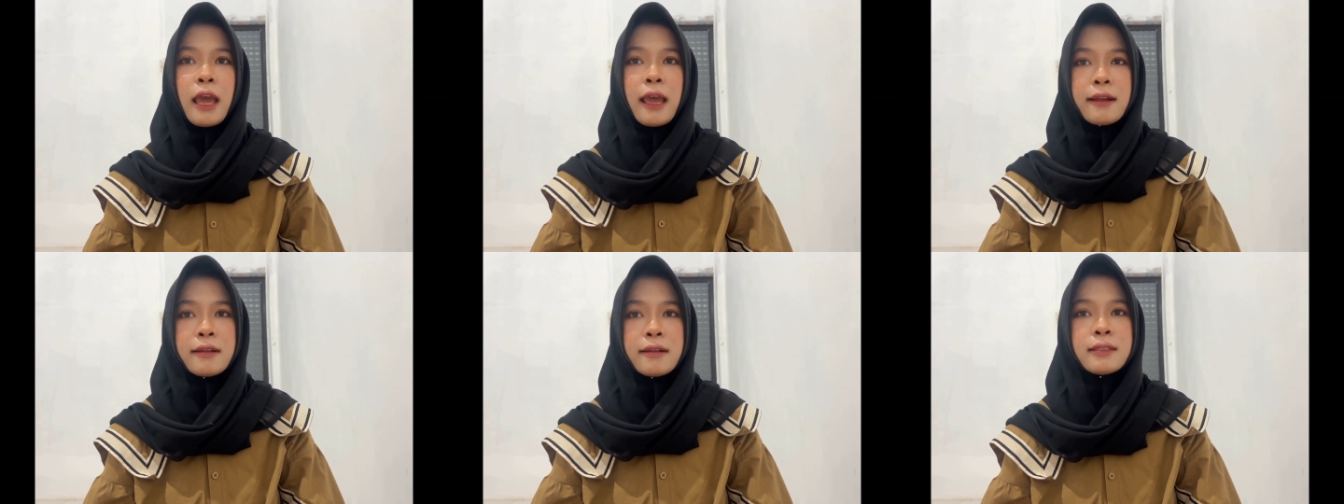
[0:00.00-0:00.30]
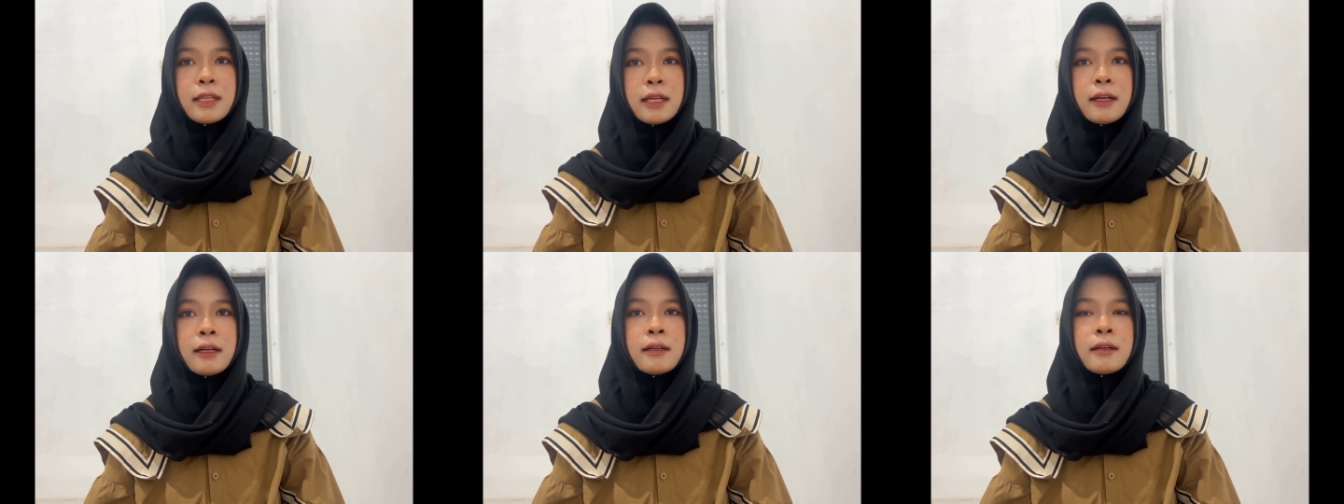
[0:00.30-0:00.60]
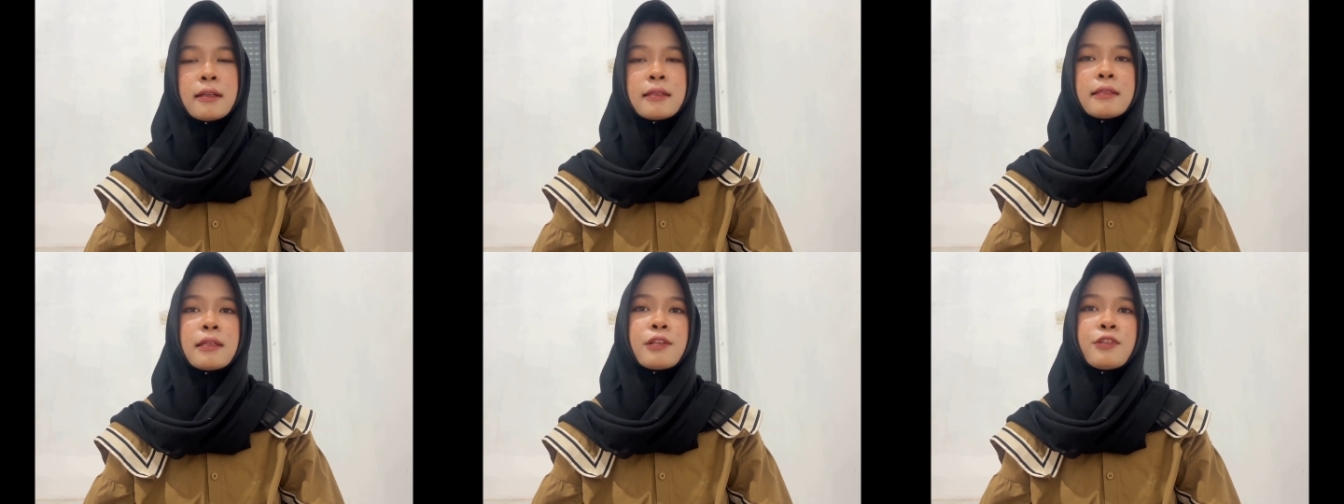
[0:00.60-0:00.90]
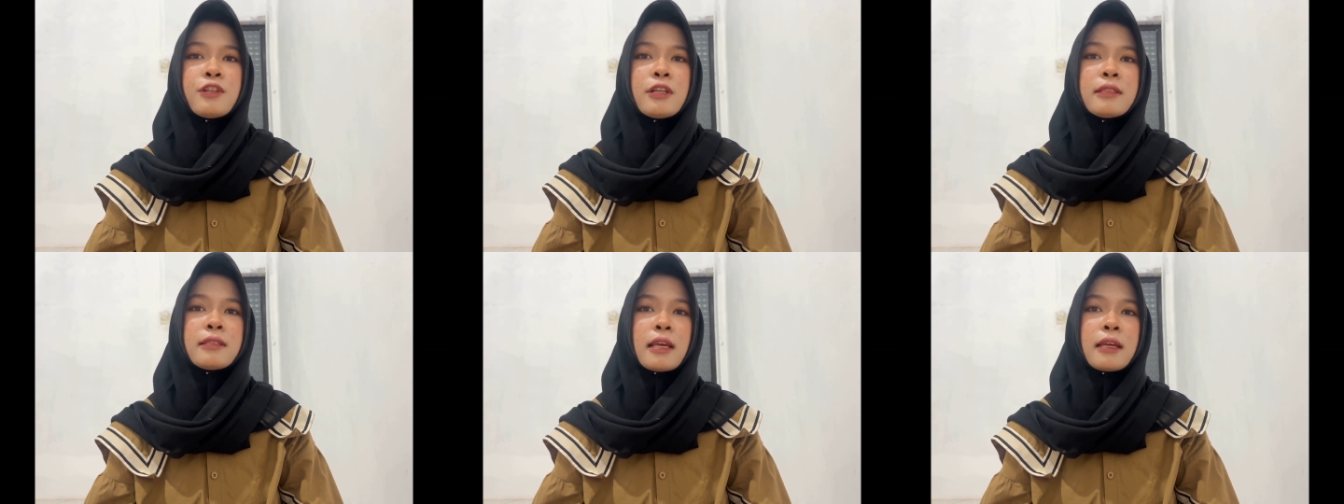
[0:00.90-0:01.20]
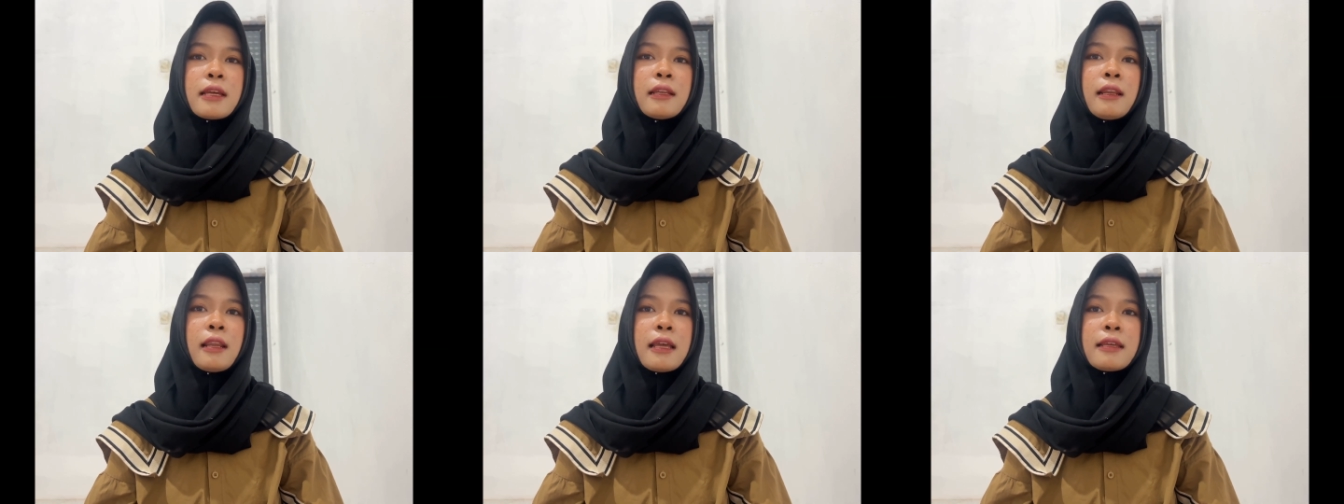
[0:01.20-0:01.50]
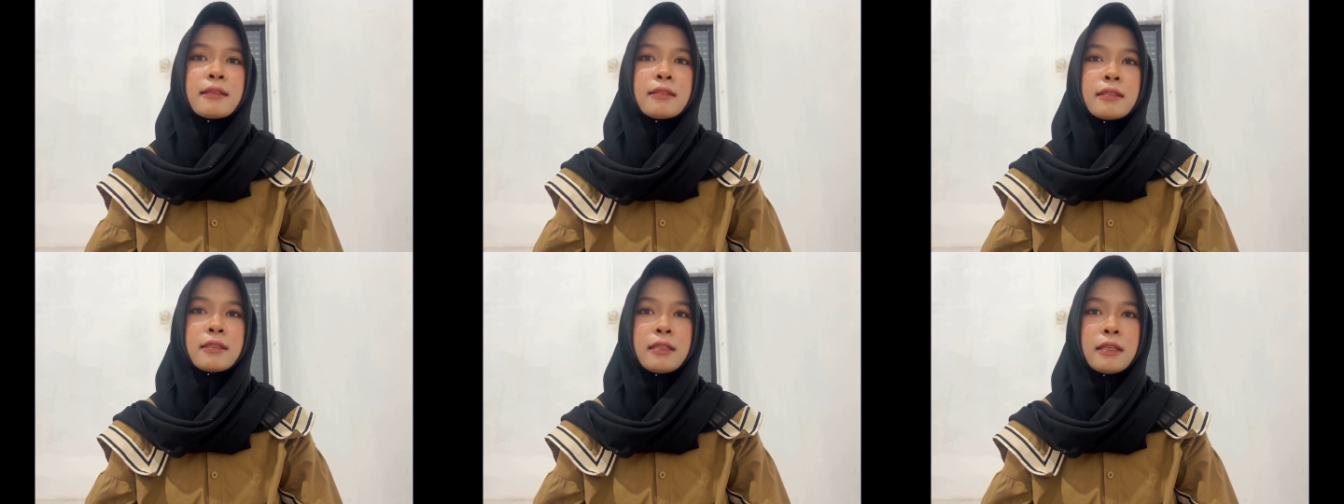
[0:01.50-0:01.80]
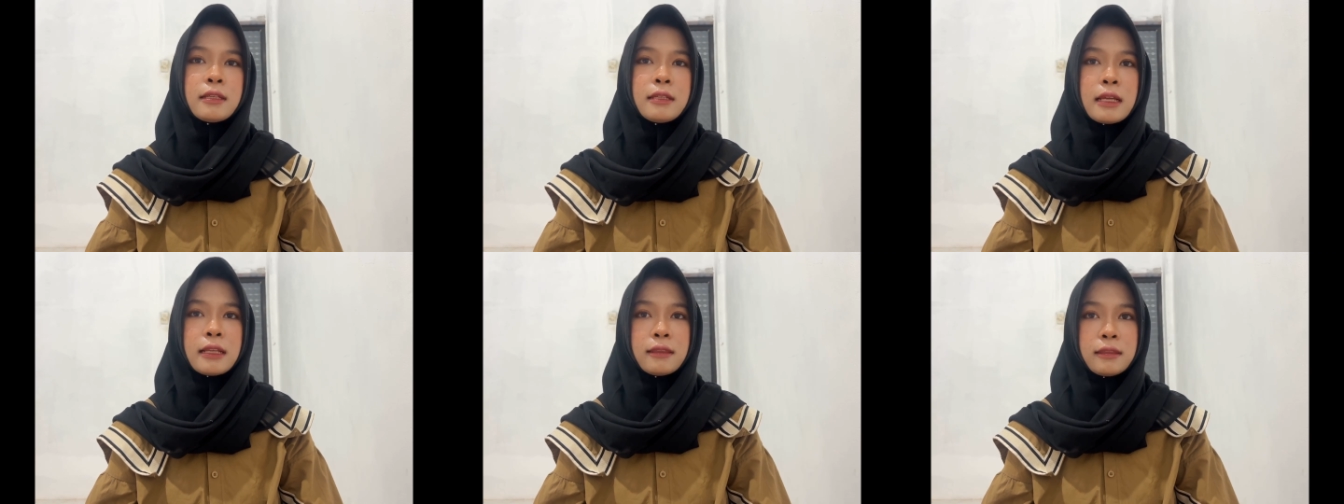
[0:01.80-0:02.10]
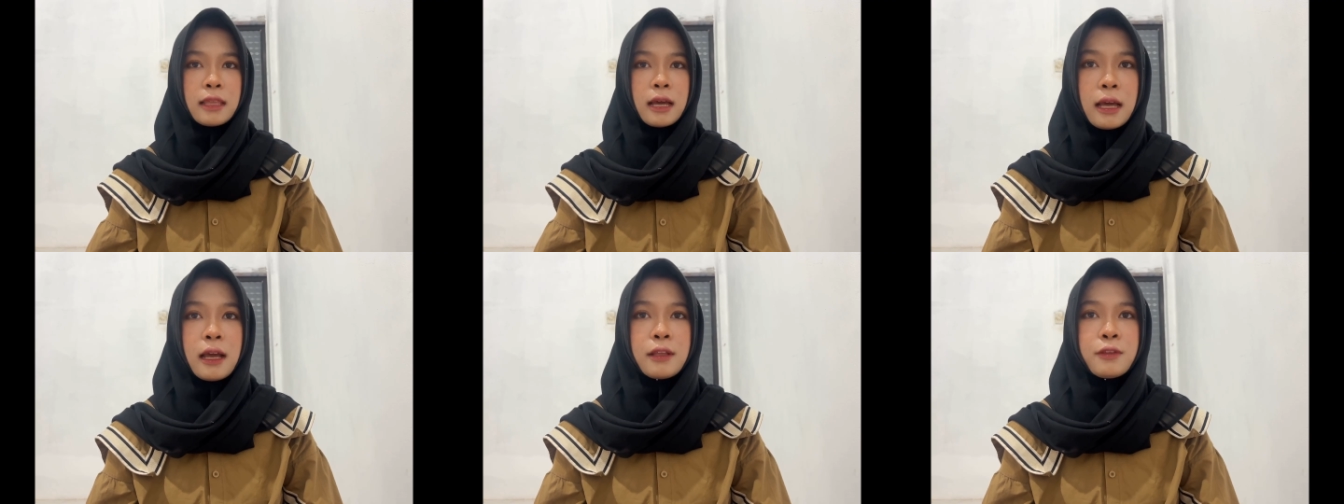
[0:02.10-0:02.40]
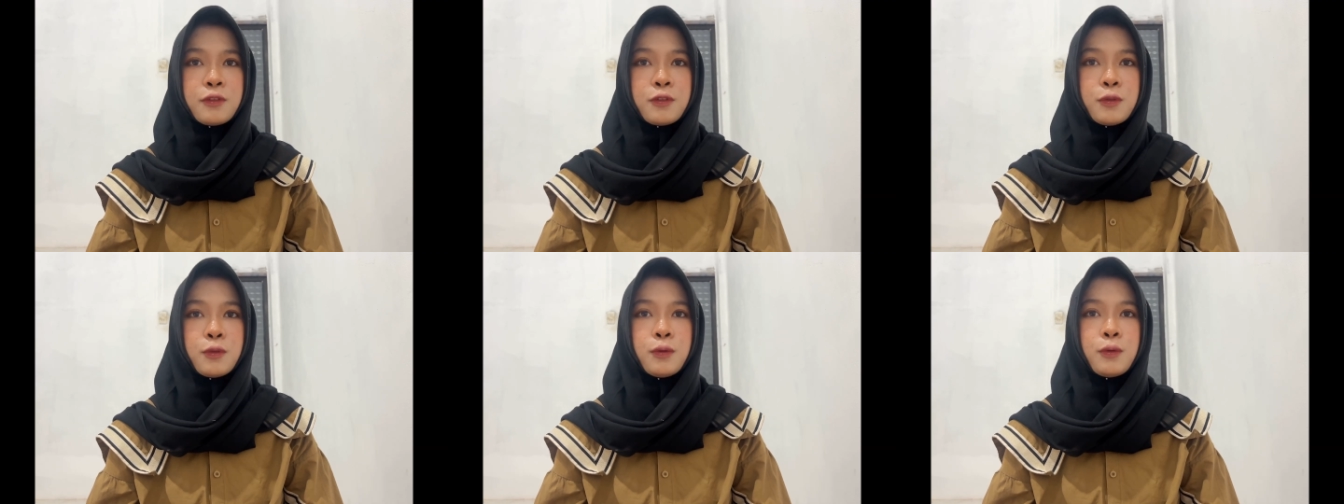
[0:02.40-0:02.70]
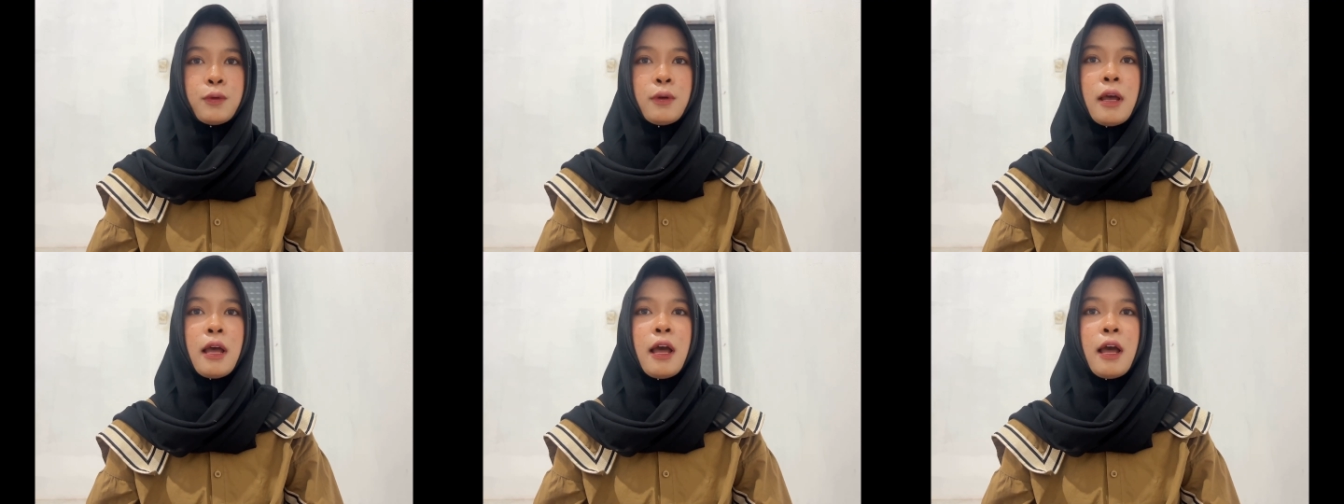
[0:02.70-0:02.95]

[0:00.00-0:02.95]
answer, researchers analyze the data to